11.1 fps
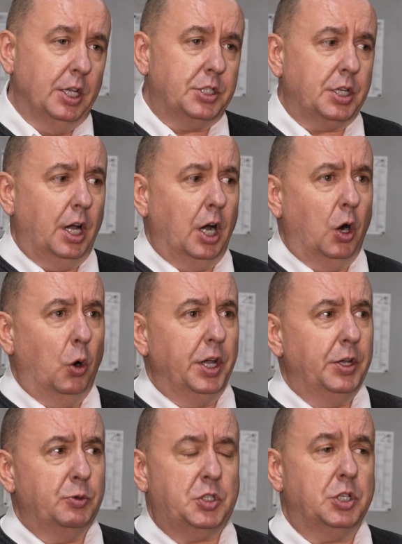So
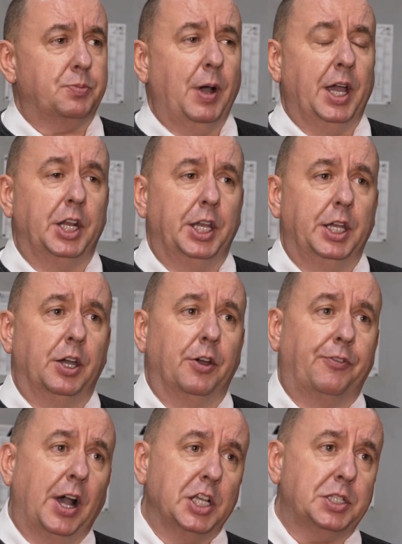it was just mainly uh,
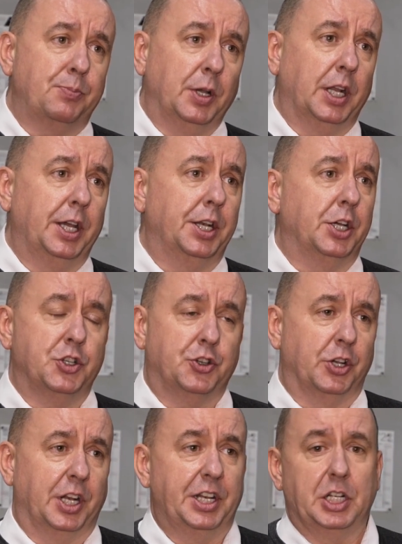face milling and
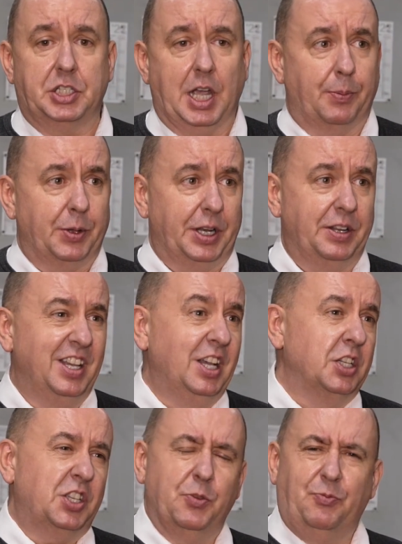drilling and tapping.
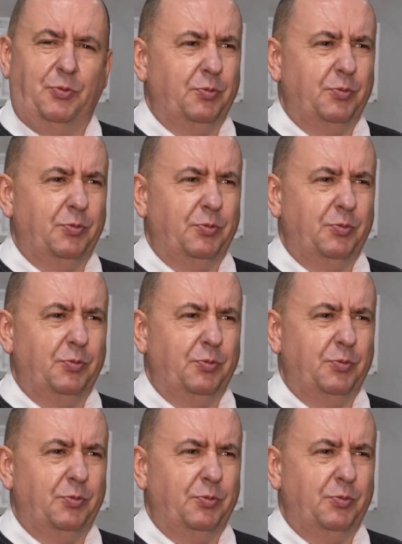So